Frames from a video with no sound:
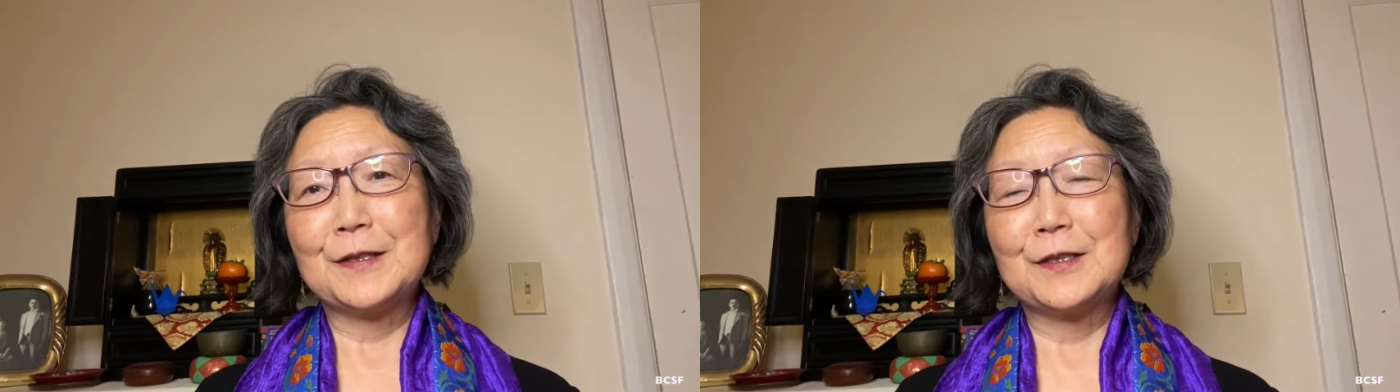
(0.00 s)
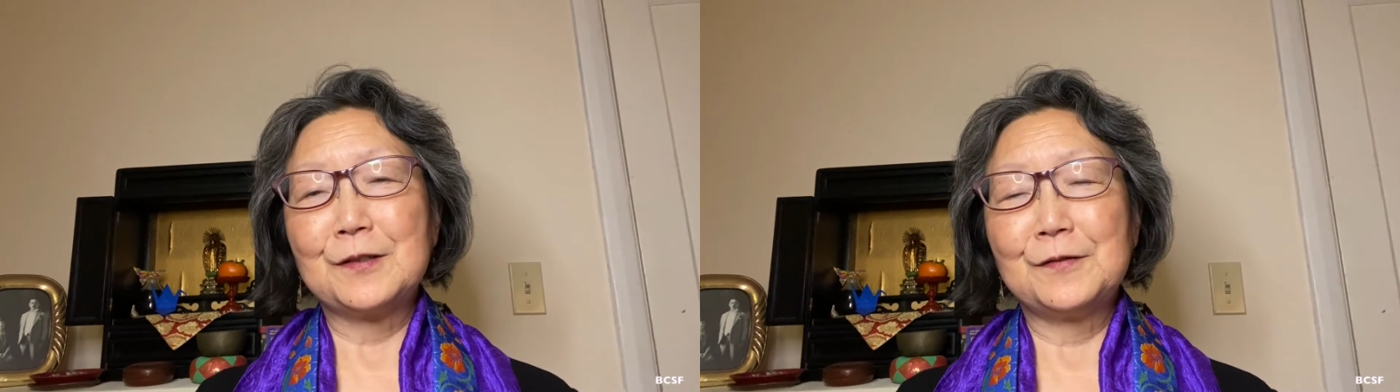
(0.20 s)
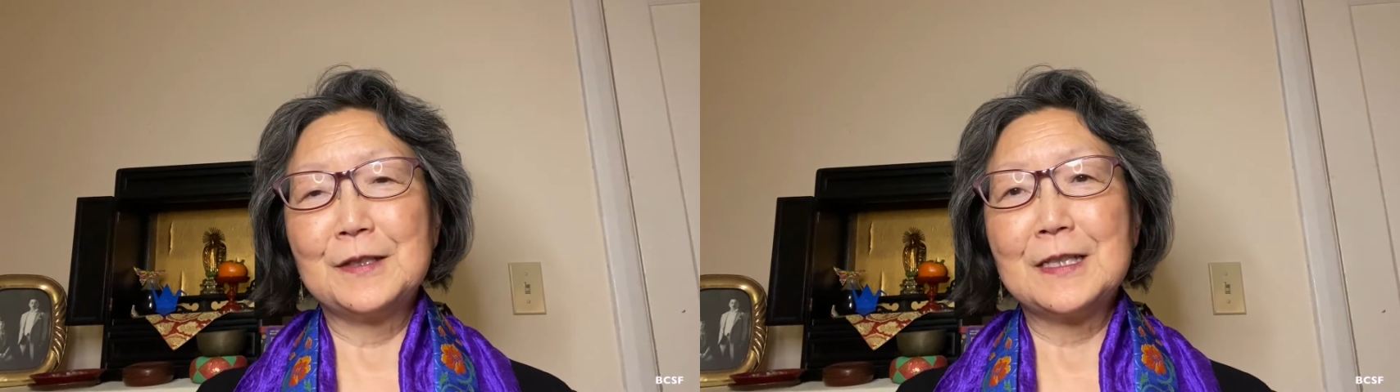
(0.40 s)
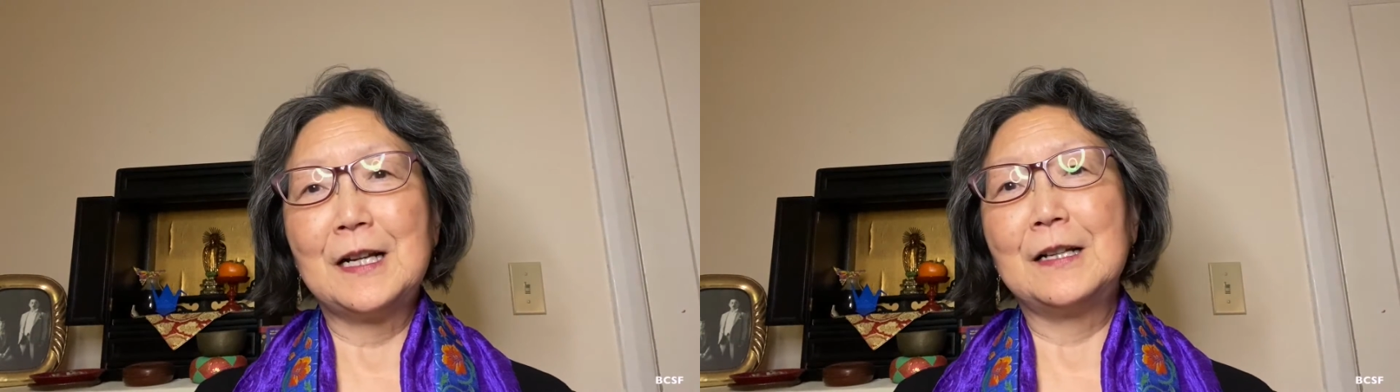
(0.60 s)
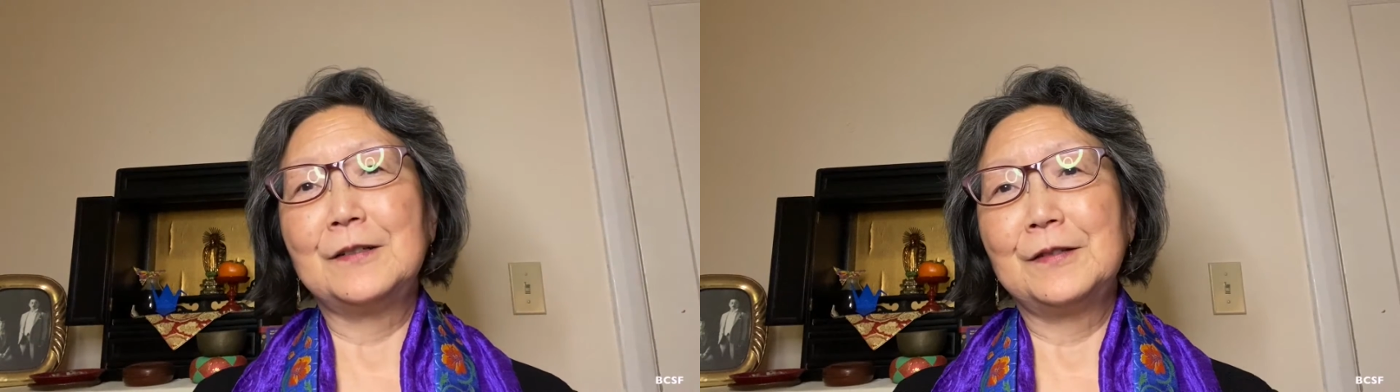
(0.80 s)
service
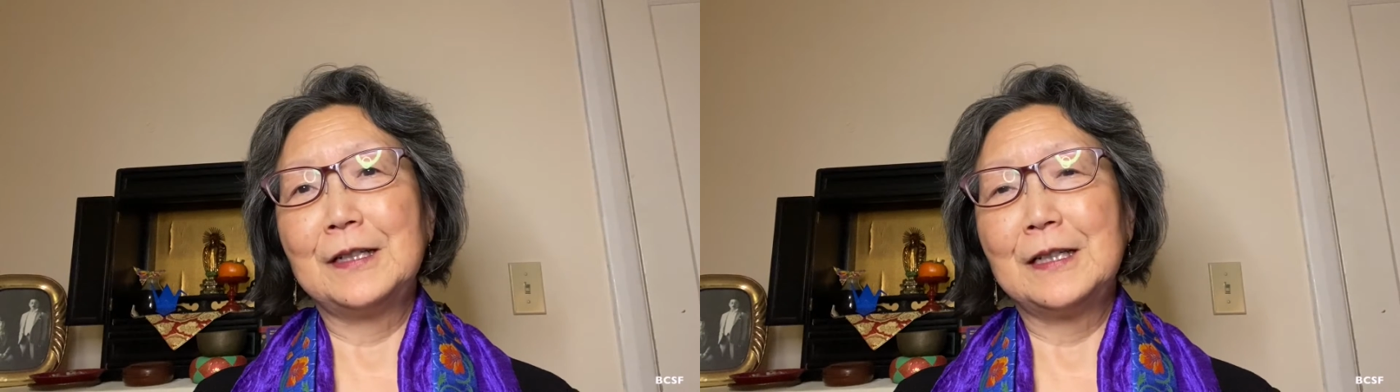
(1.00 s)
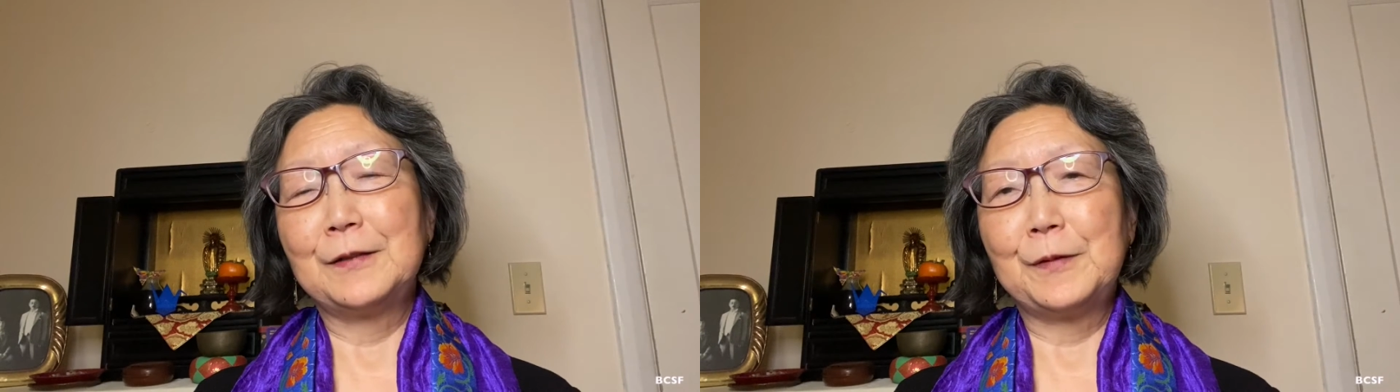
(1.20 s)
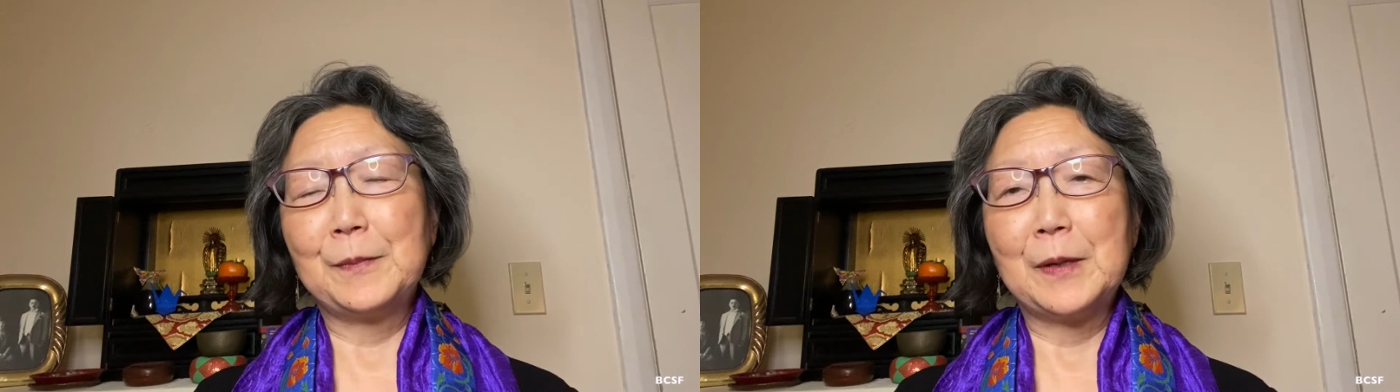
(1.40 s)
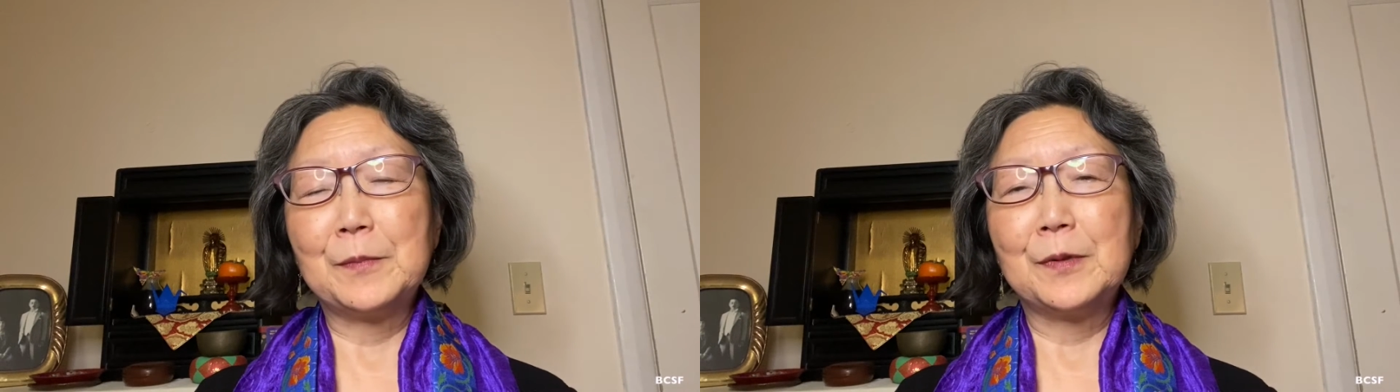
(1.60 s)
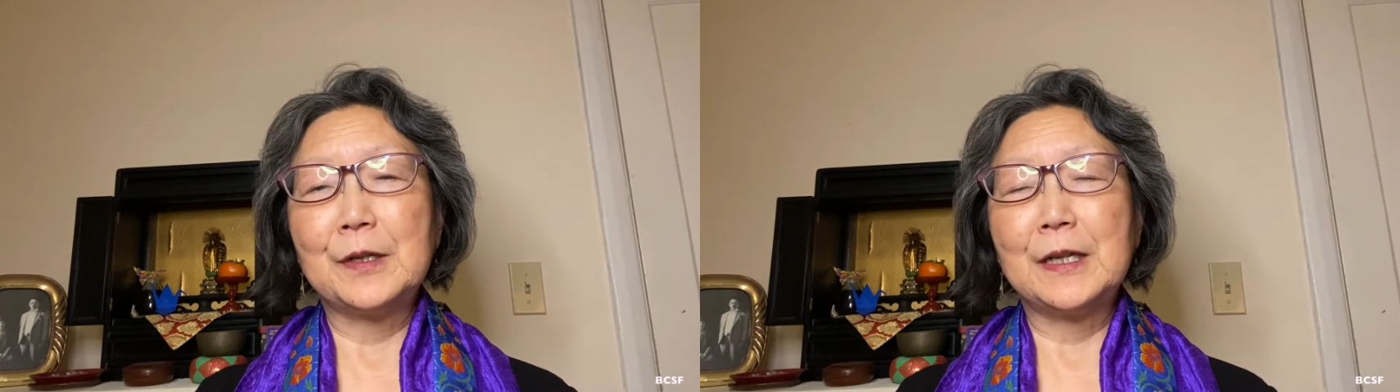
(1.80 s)
honoring and
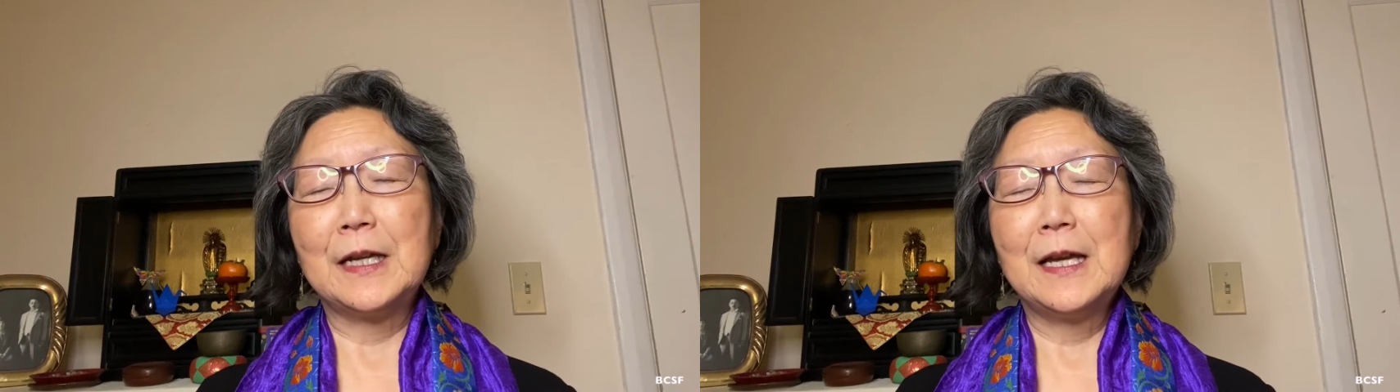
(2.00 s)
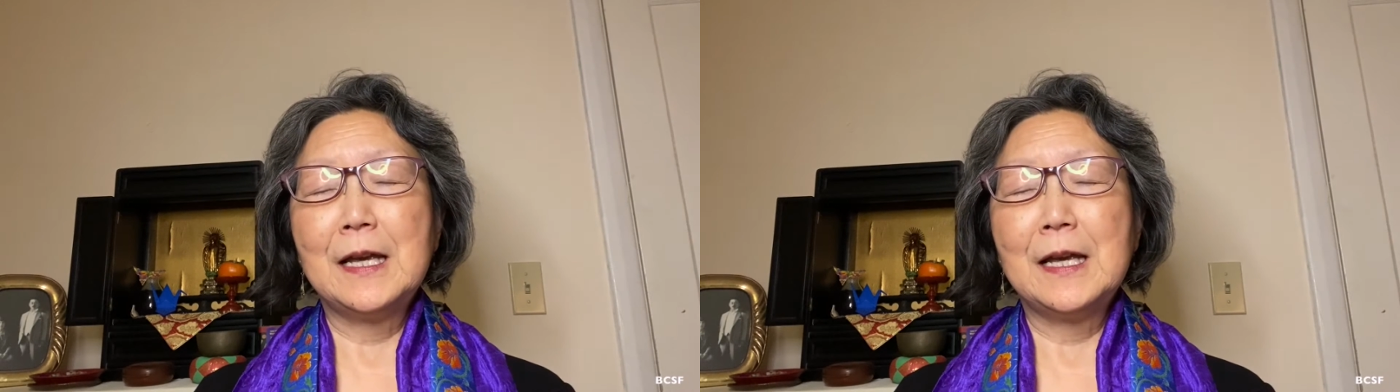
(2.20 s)
remembering